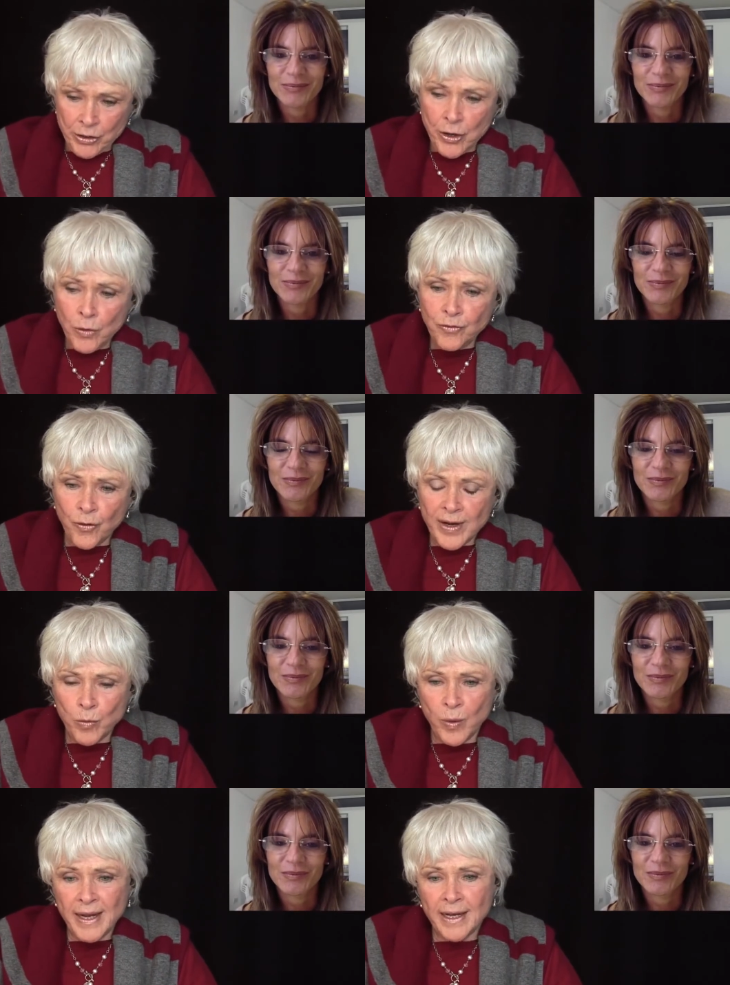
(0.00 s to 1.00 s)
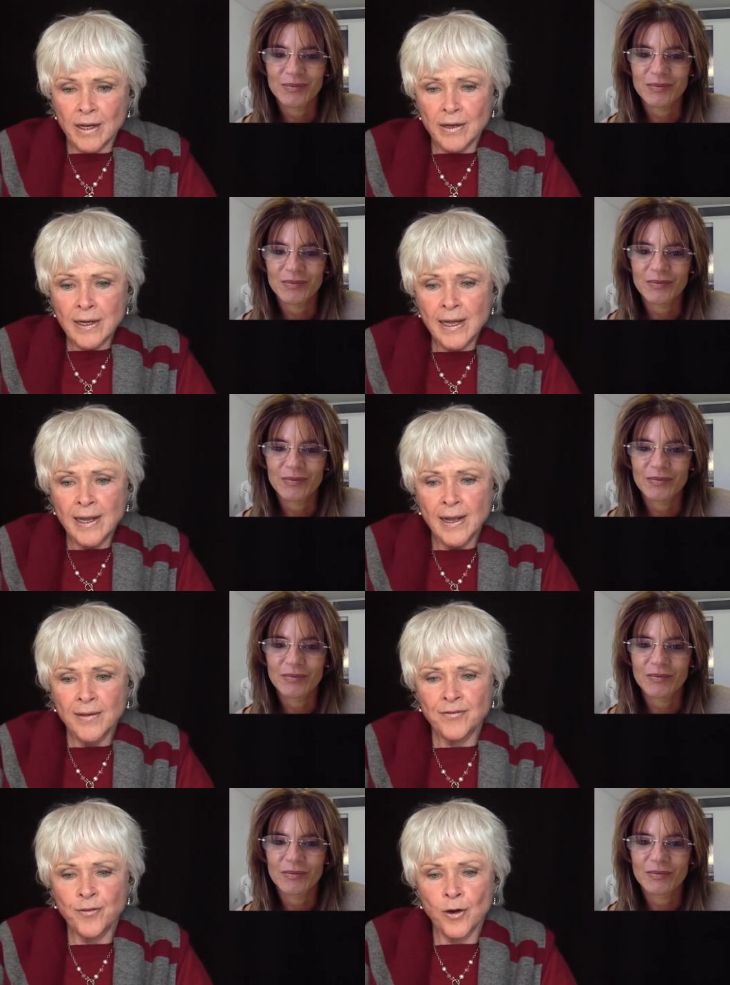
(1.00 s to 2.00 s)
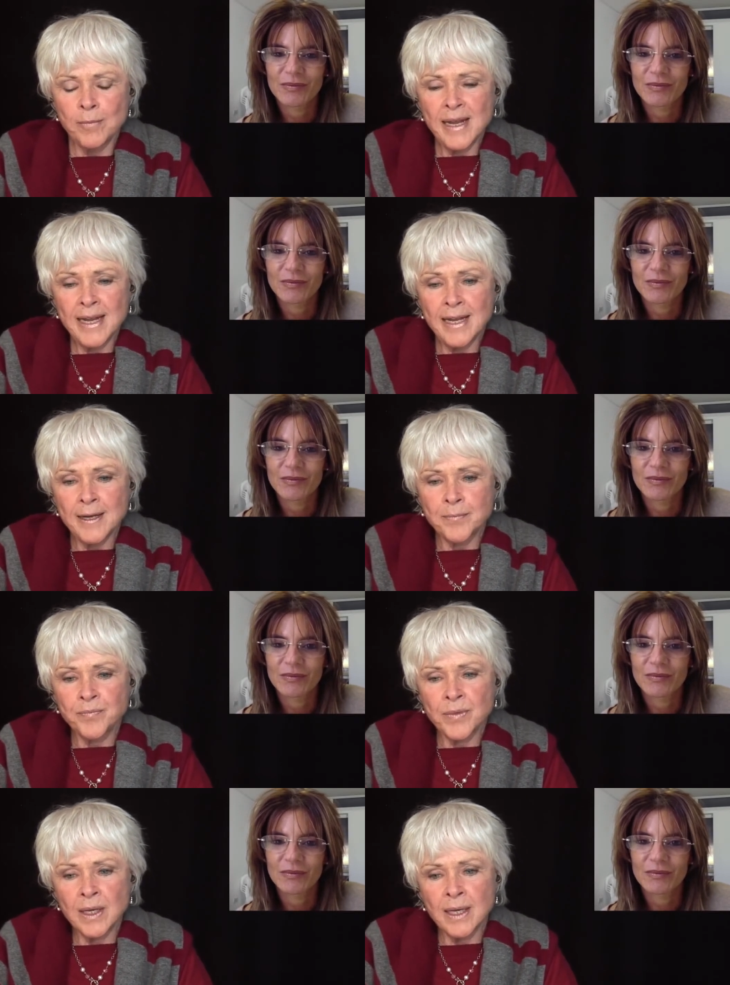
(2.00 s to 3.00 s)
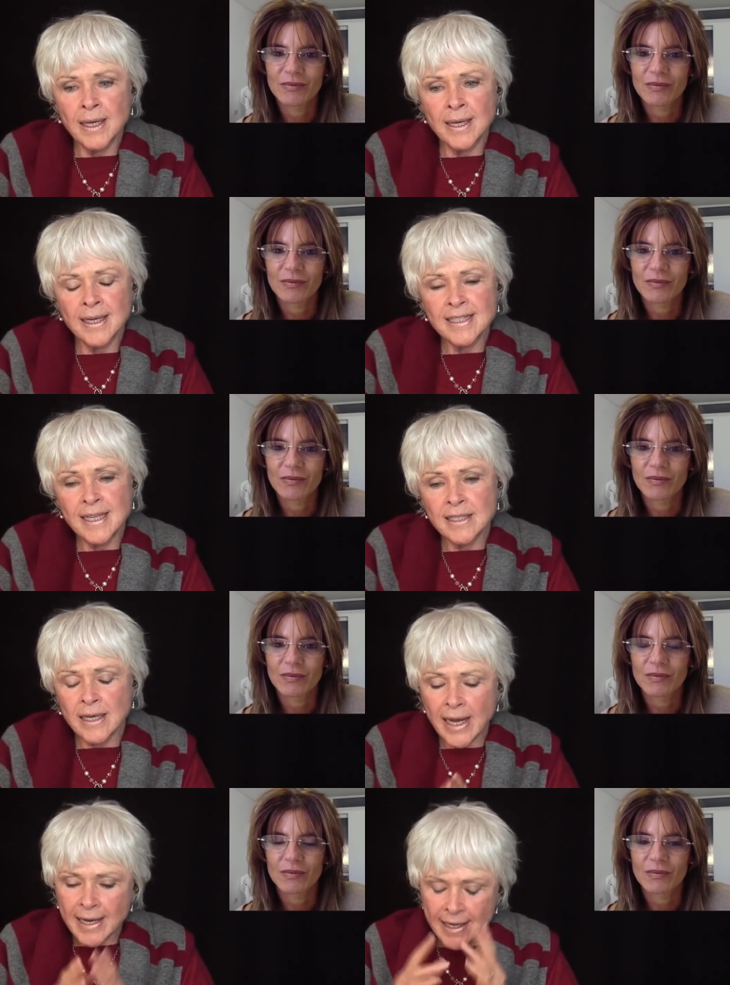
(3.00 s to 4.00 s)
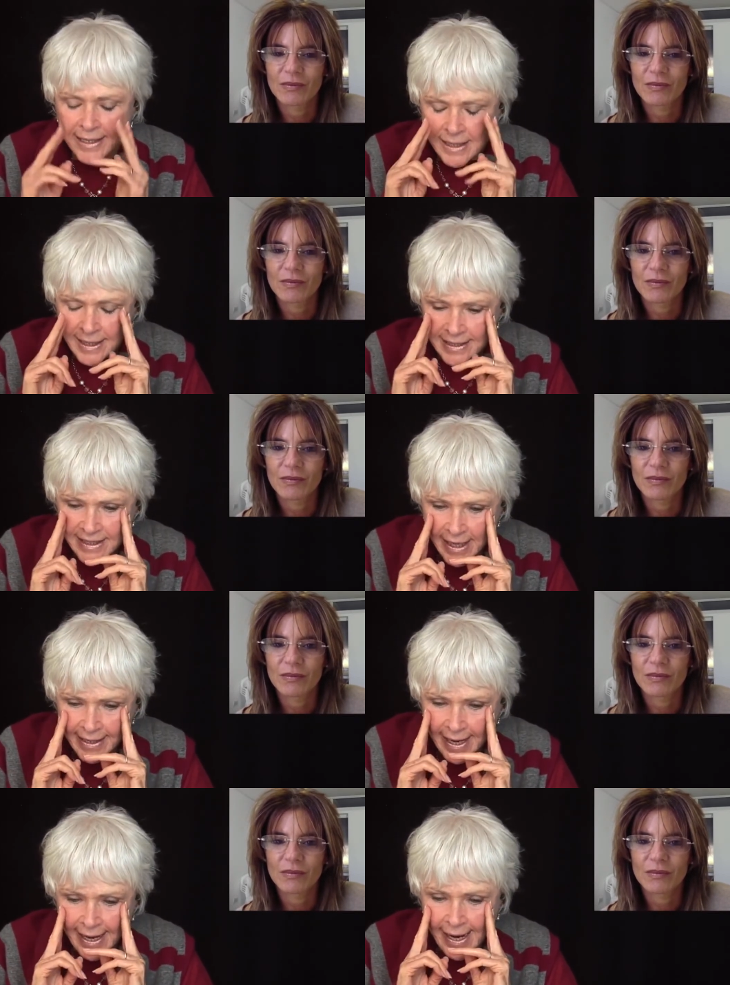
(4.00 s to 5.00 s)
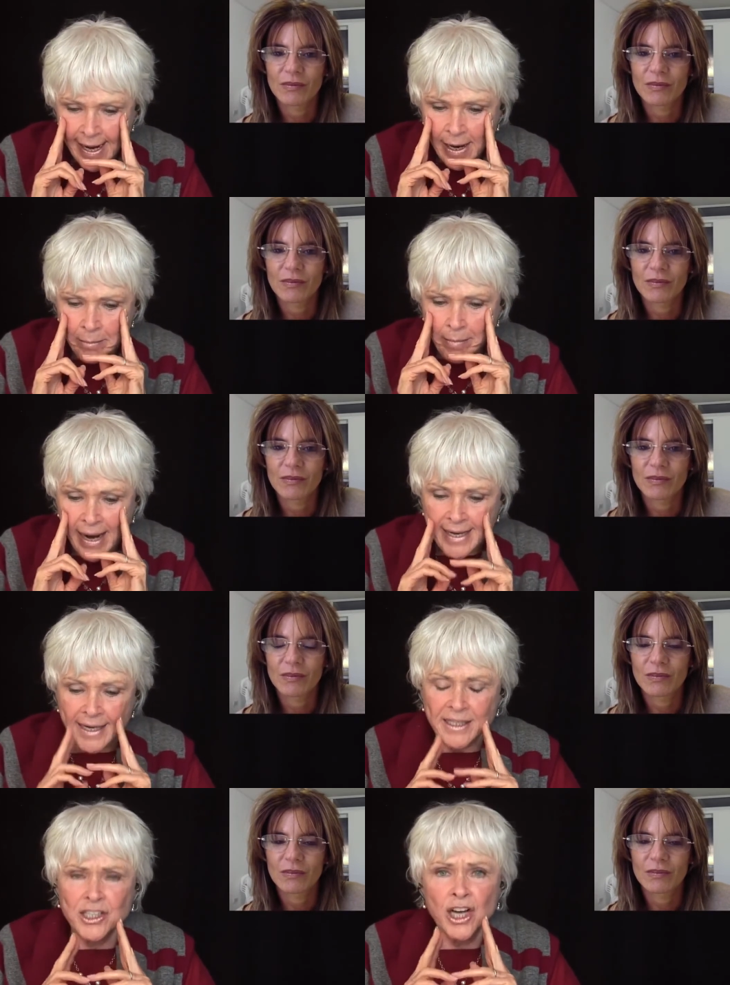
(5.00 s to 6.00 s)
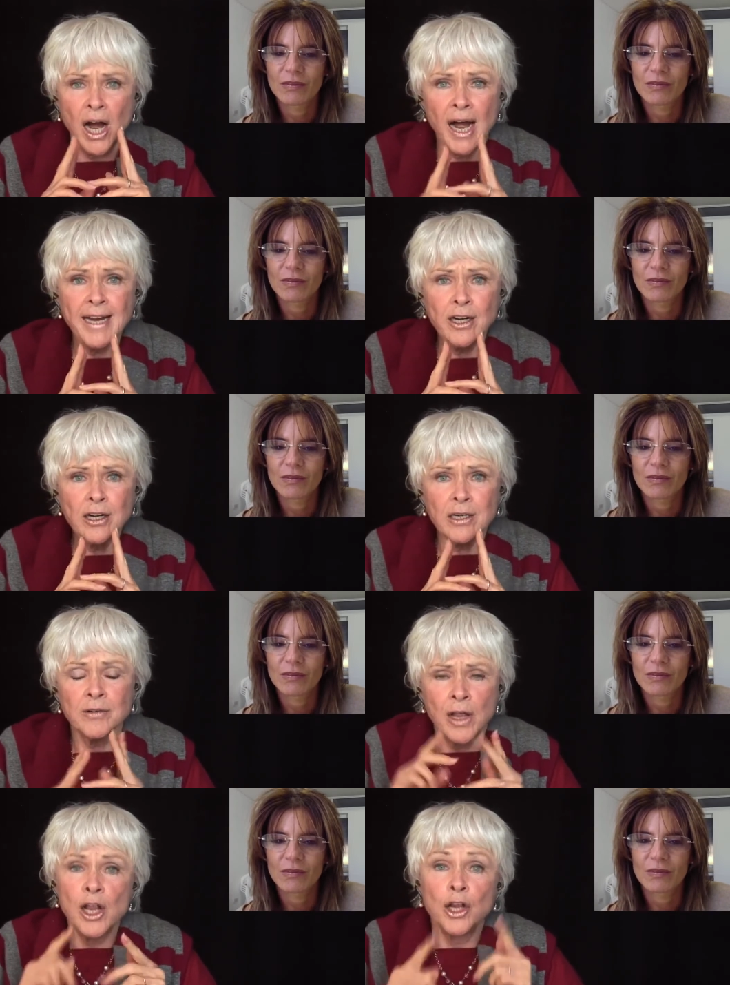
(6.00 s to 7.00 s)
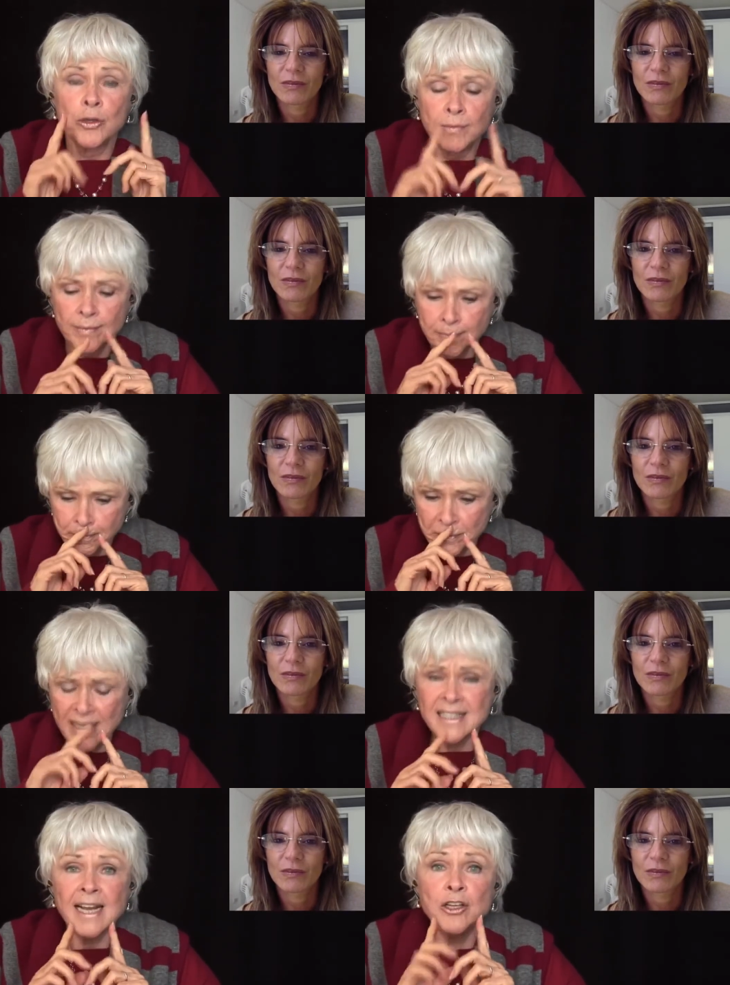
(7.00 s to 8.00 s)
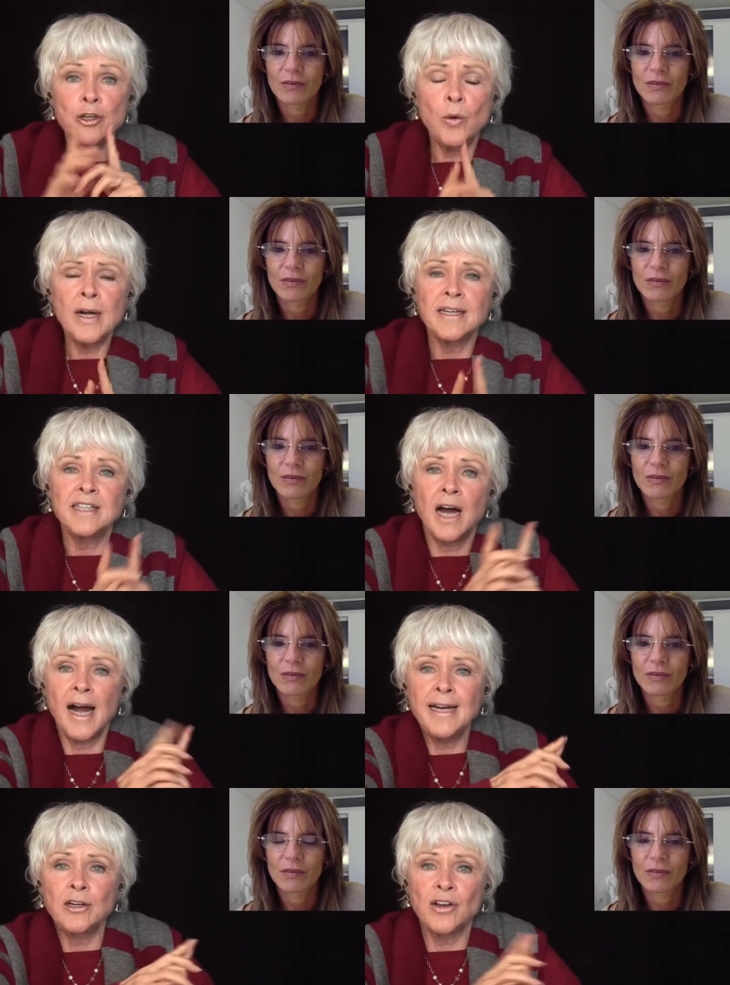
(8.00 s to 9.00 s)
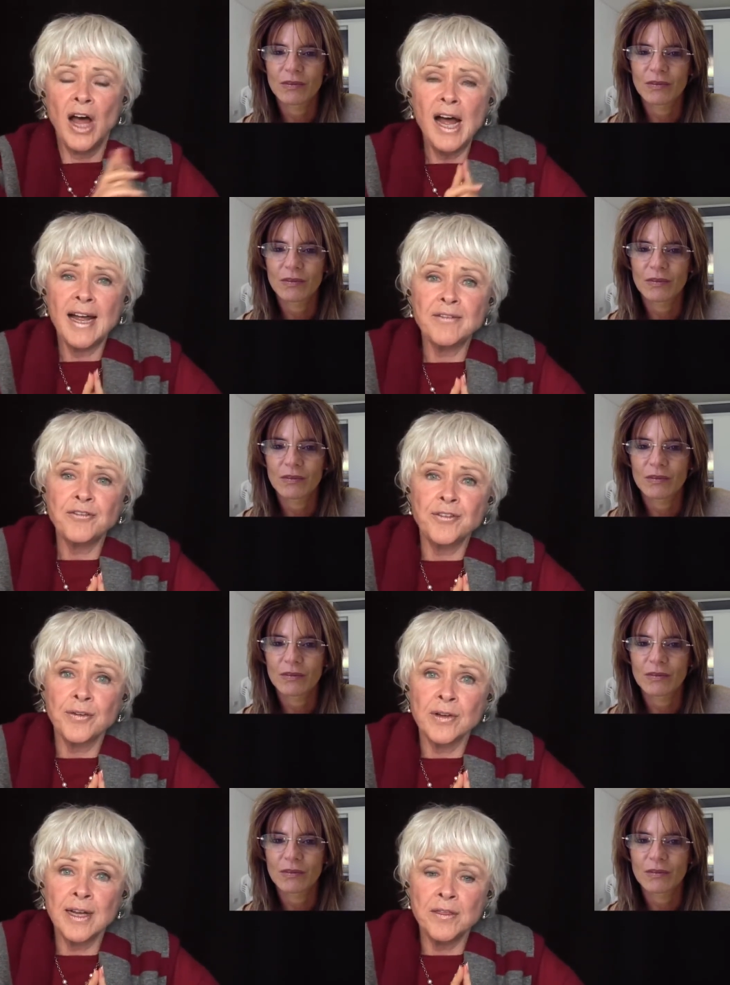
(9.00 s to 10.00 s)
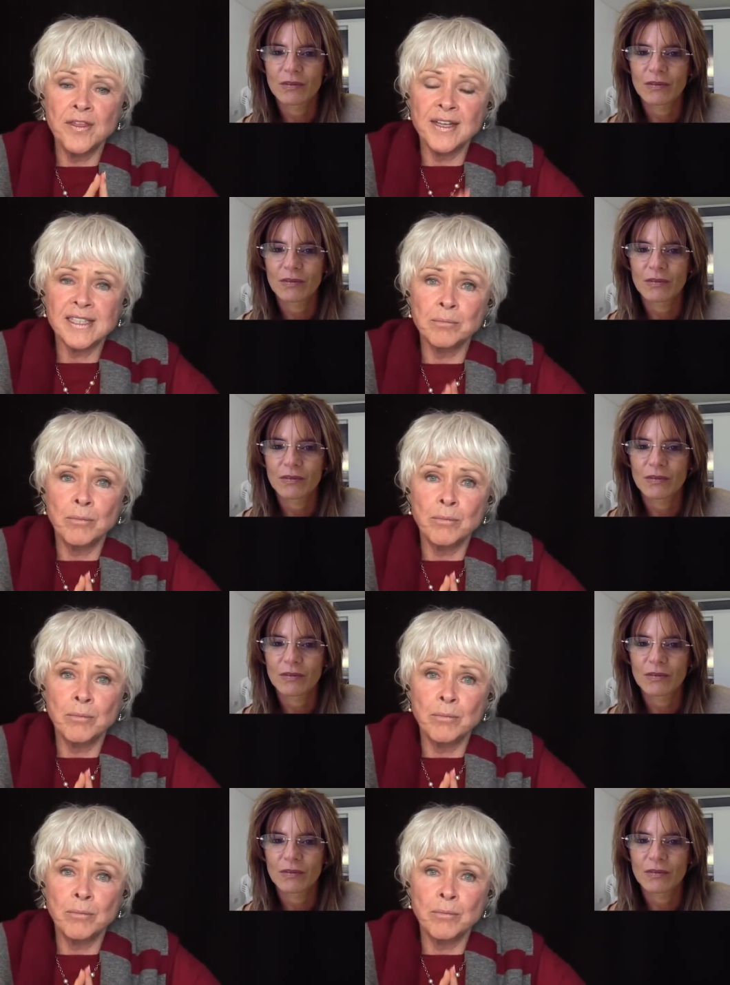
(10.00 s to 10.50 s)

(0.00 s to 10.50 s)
Speaker 1: no free will for me. It's a, it, it's like my entire, let's say your entire life in this